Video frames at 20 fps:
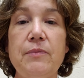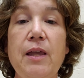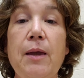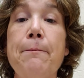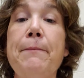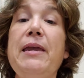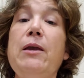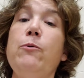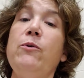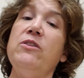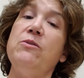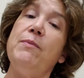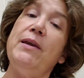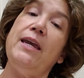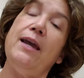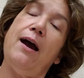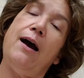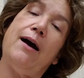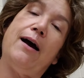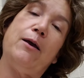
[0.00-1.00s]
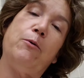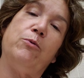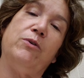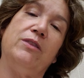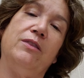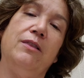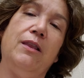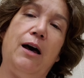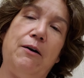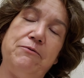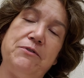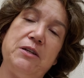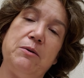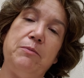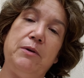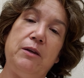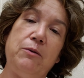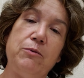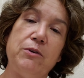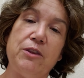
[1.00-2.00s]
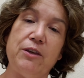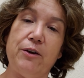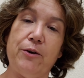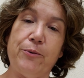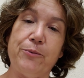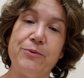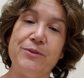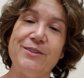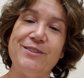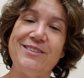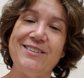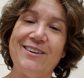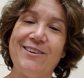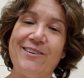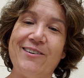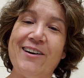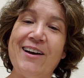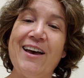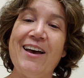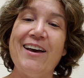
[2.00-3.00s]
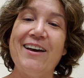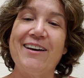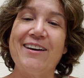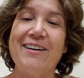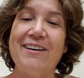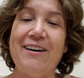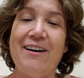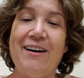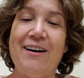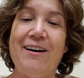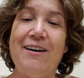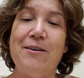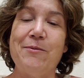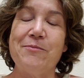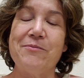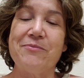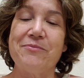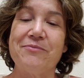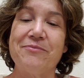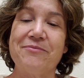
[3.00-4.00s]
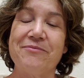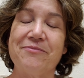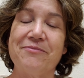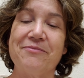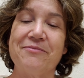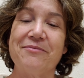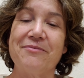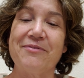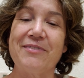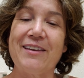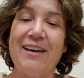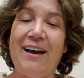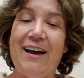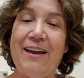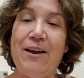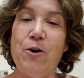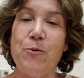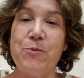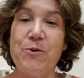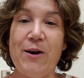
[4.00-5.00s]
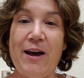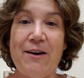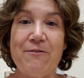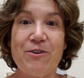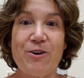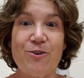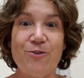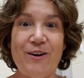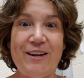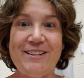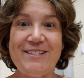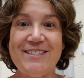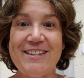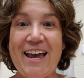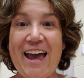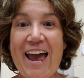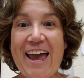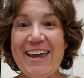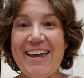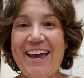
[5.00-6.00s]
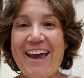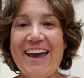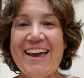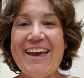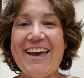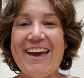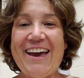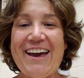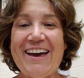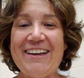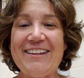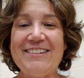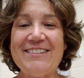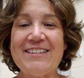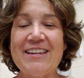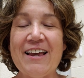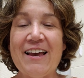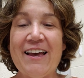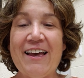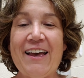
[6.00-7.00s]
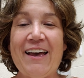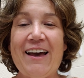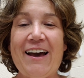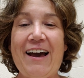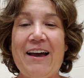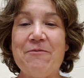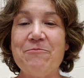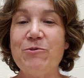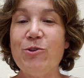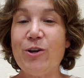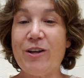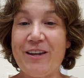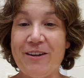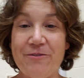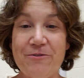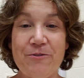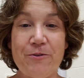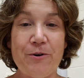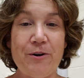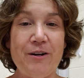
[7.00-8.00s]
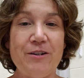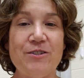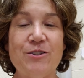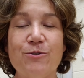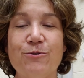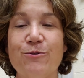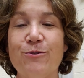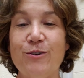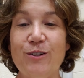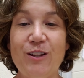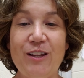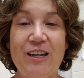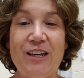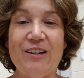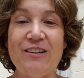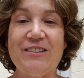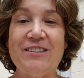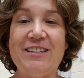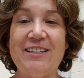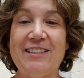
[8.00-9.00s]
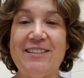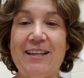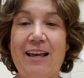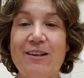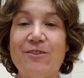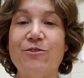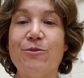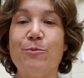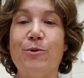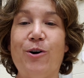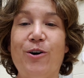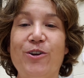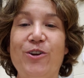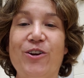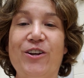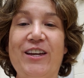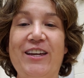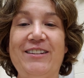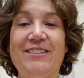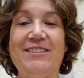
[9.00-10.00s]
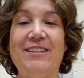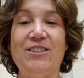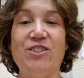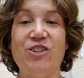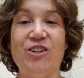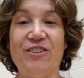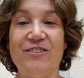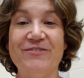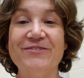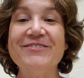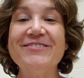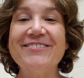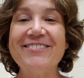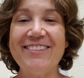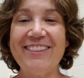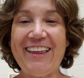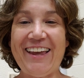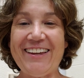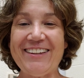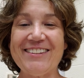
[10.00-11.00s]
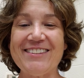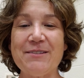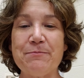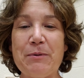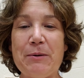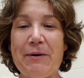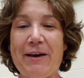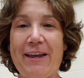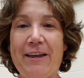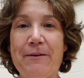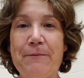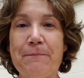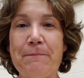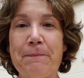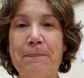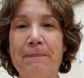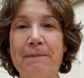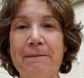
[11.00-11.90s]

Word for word: meet with me, I would love to meet with you. So um, I hope you have a great day, and I'm looking forward to really good success from all your kids this year. Thanks. Bye bye.